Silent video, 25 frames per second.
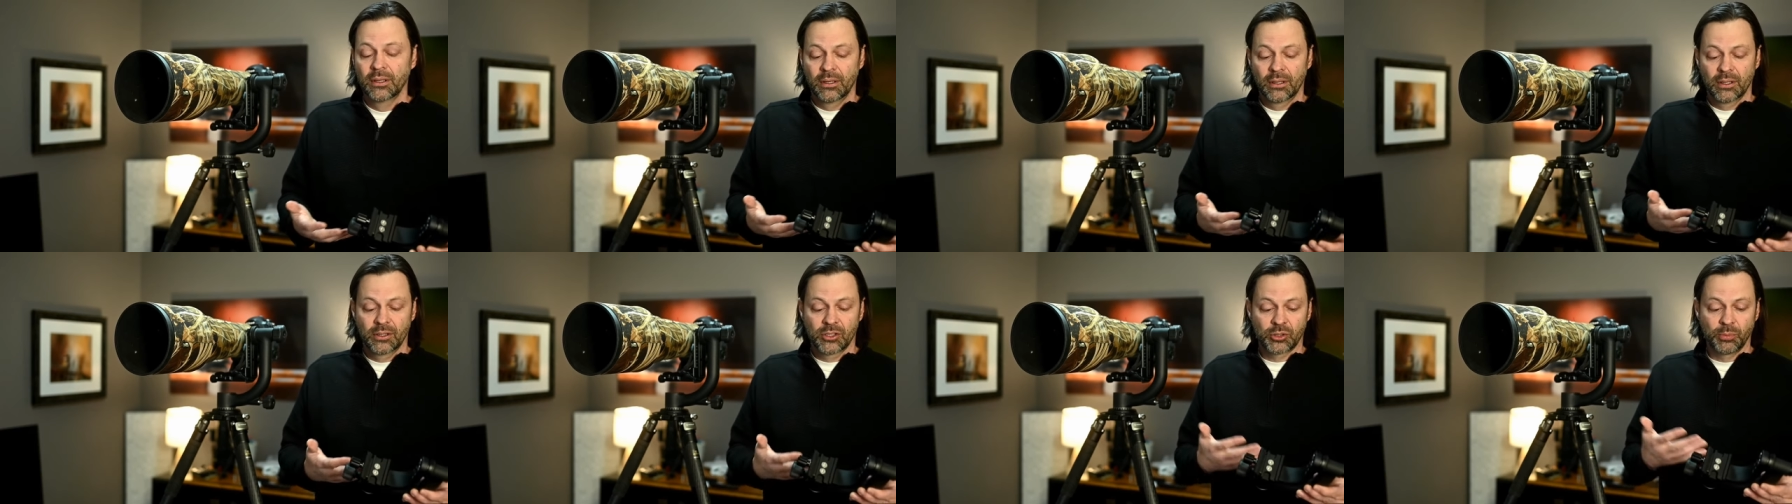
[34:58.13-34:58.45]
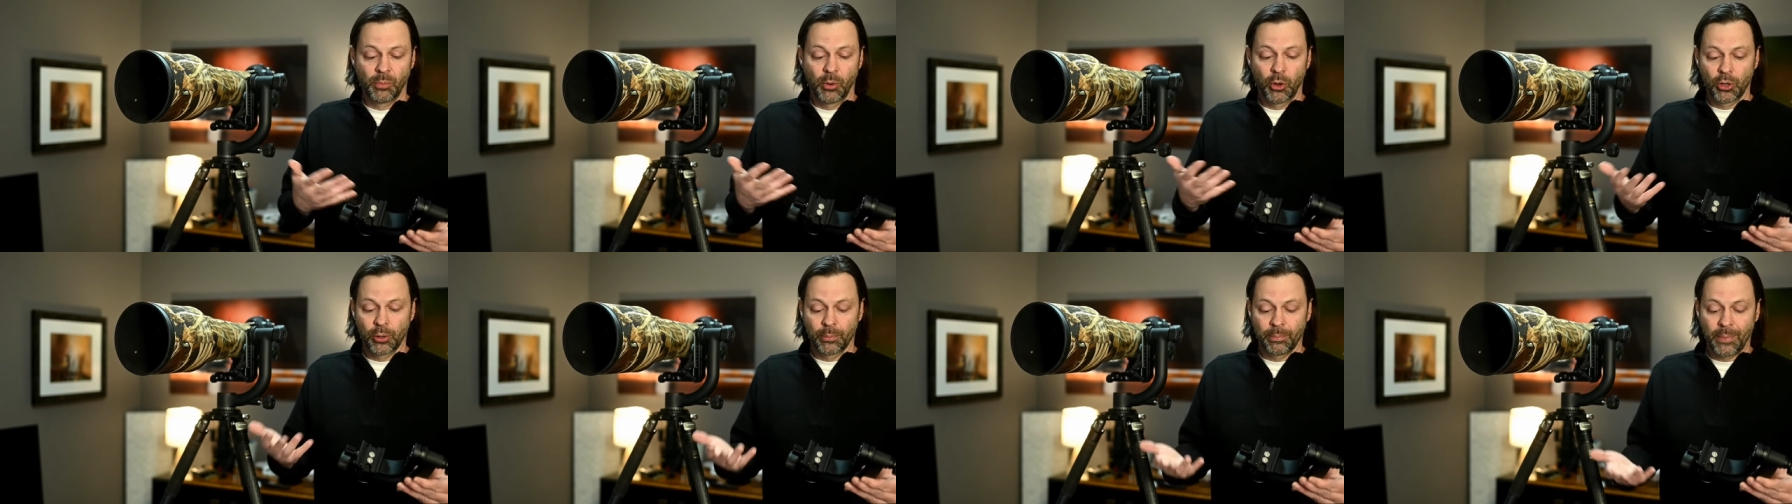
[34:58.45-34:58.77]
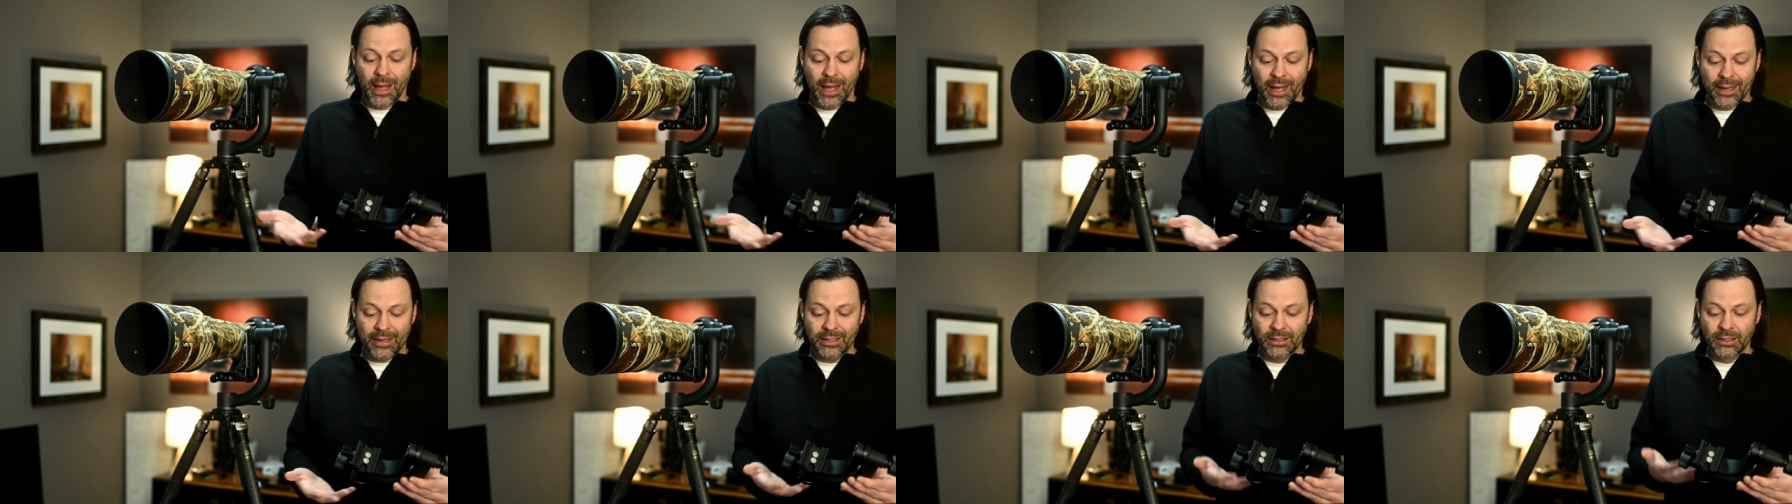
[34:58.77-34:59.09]
smaller
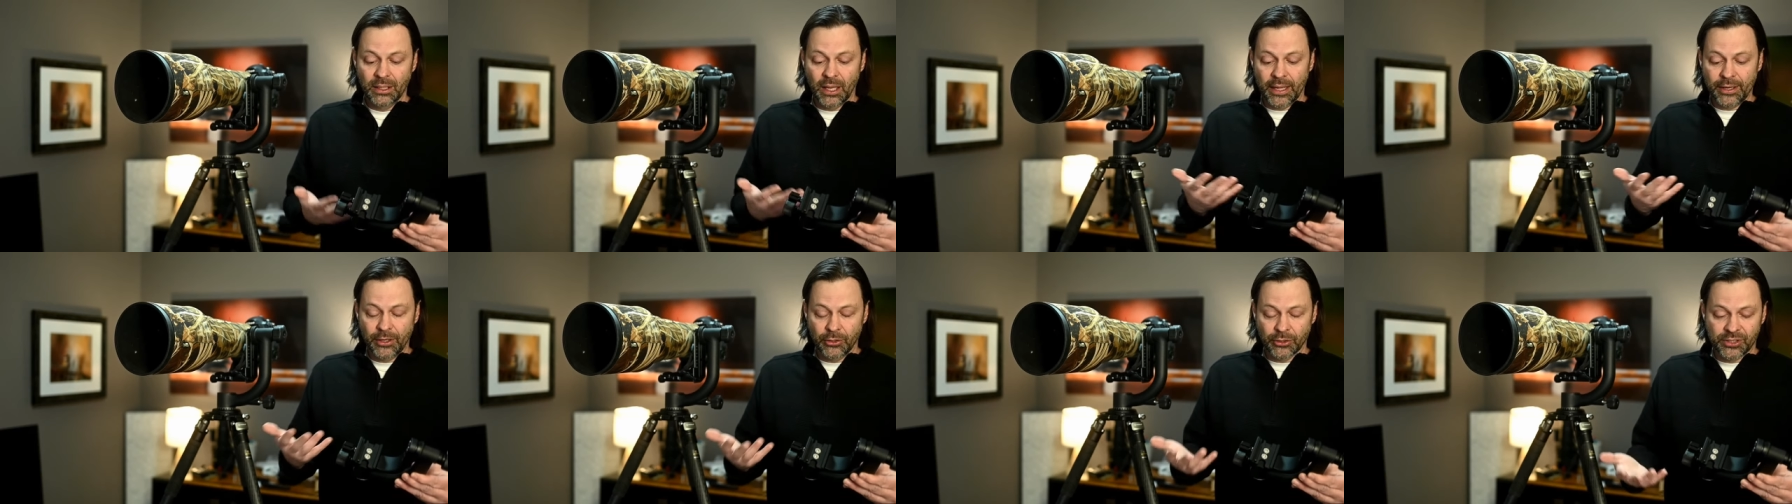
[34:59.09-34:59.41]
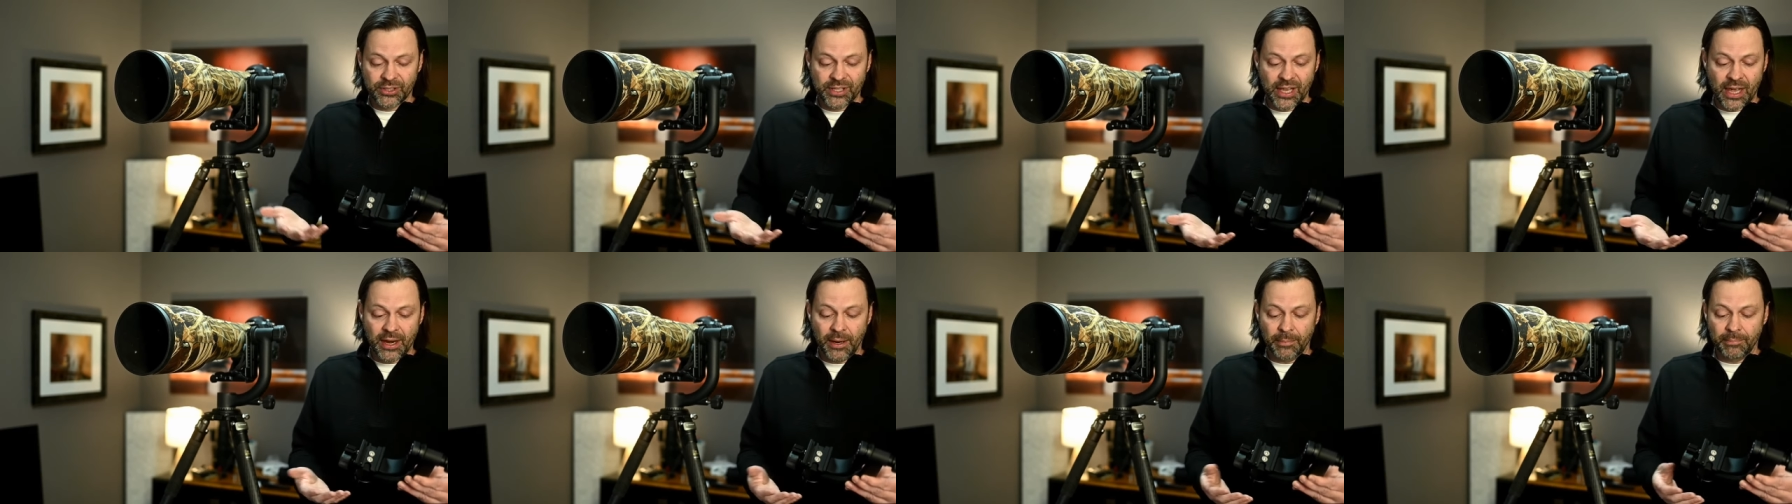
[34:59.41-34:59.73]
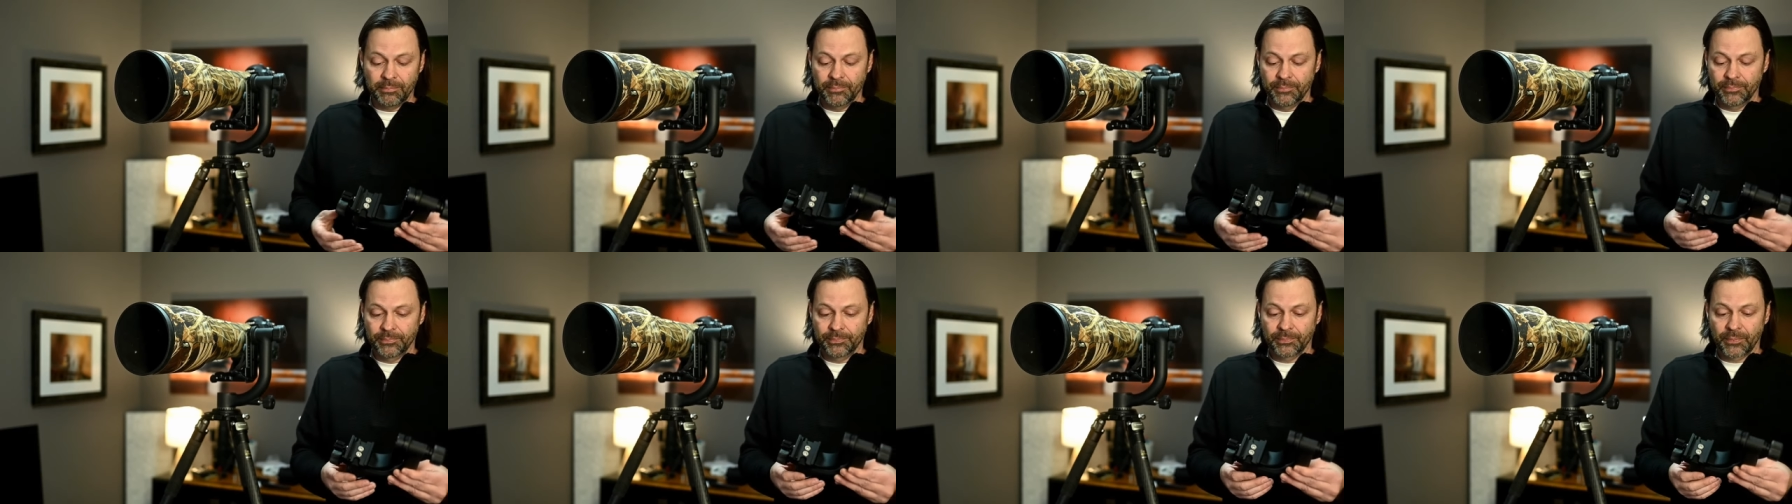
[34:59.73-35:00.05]
body, lighter
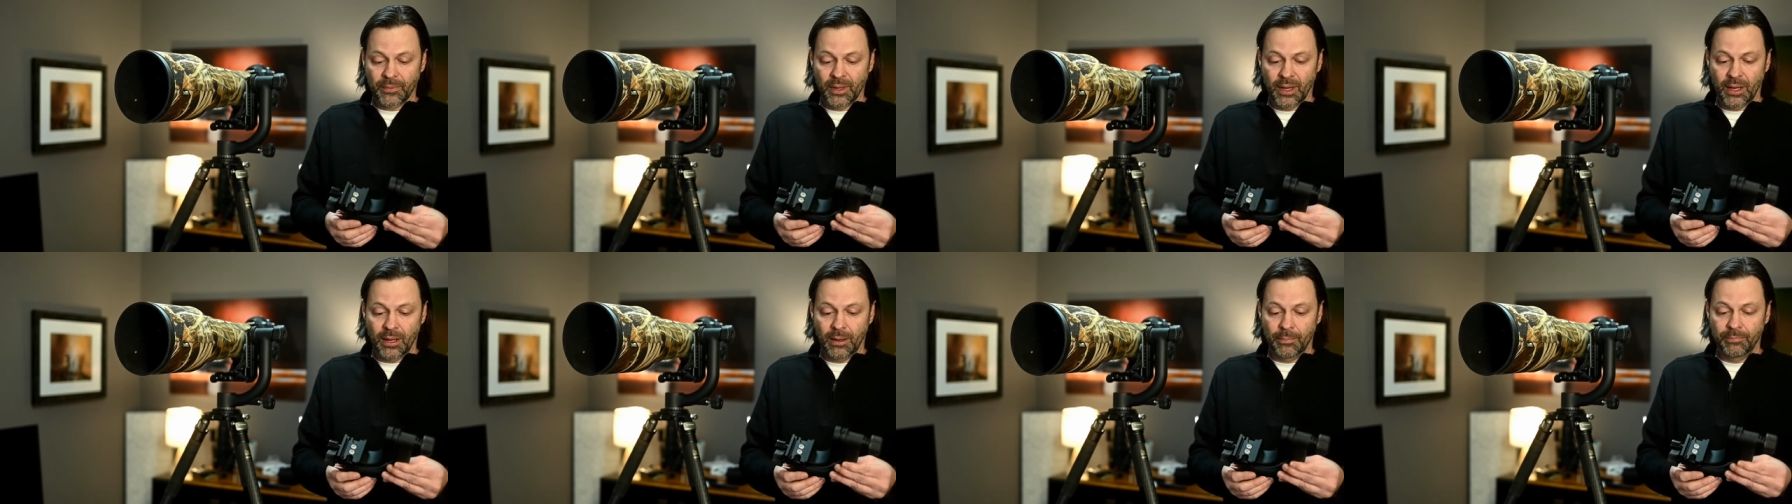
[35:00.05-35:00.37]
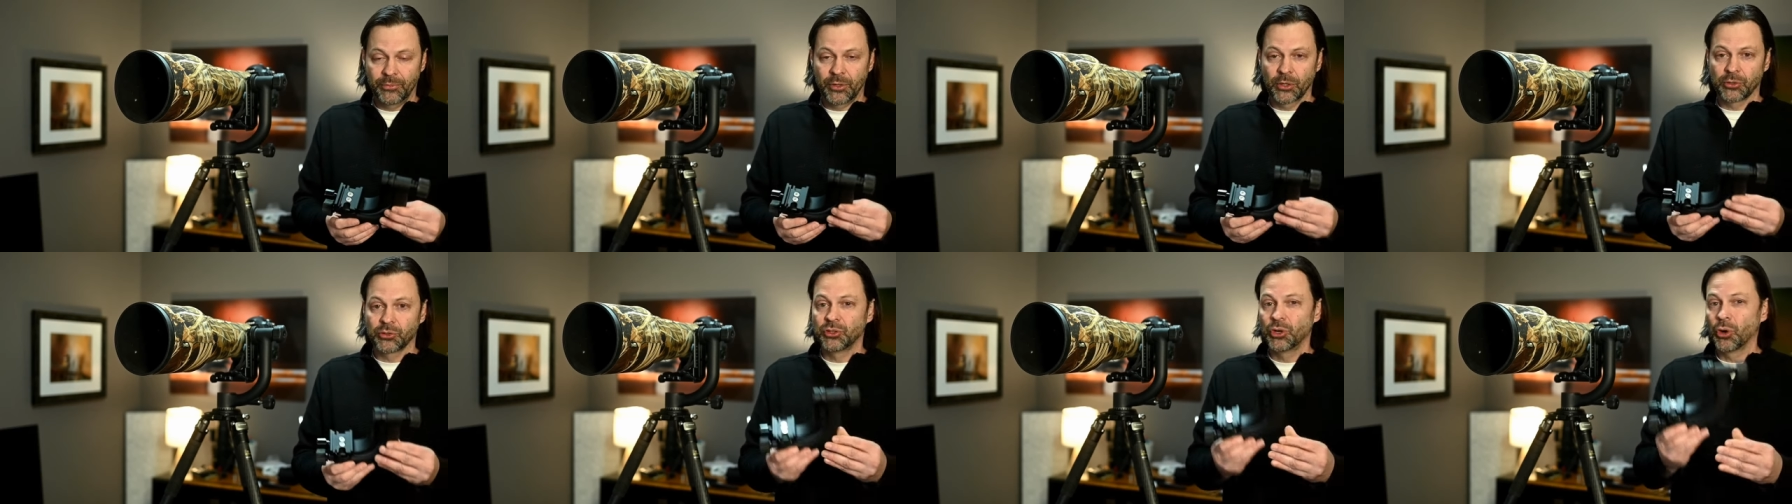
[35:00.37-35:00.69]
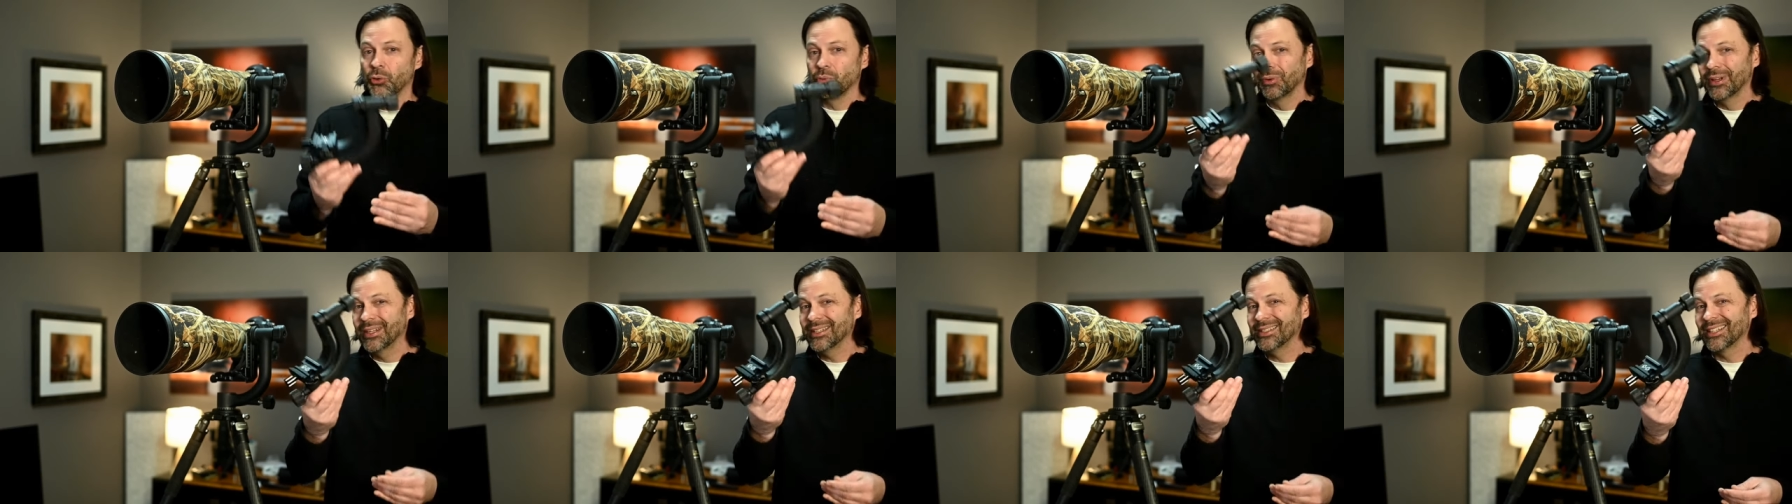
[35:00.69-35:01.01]
setup, um, there's no
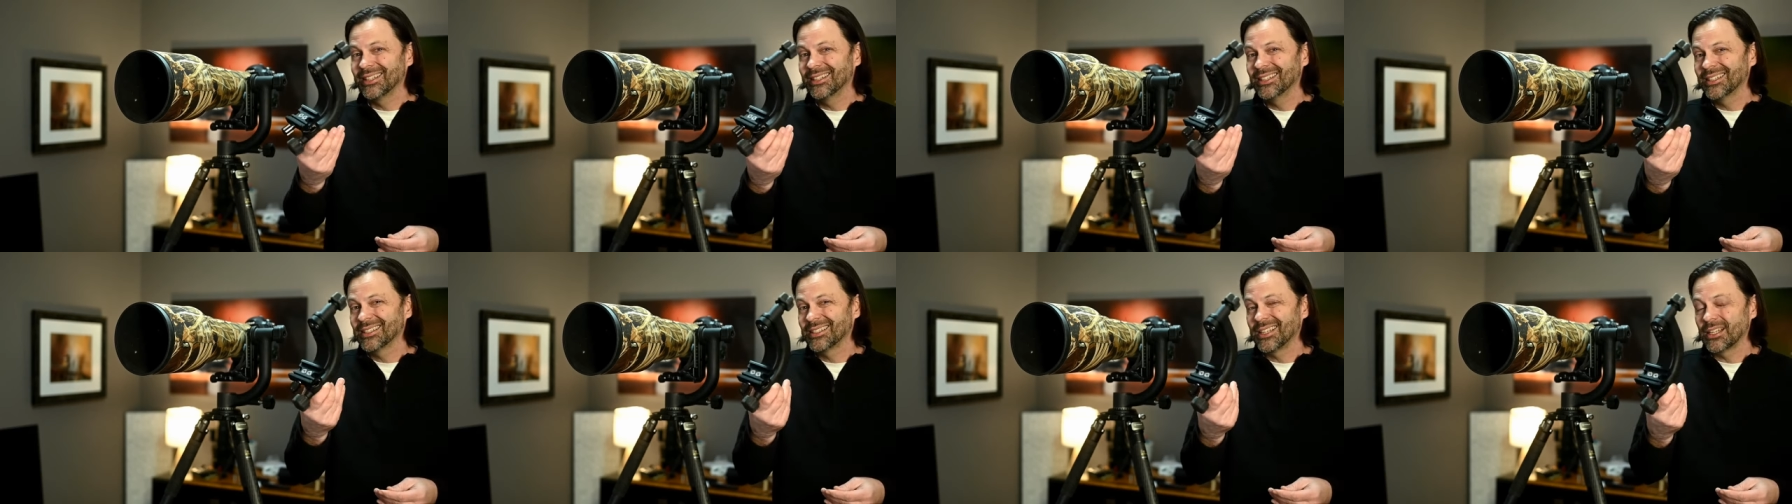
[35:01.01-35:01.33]
reason this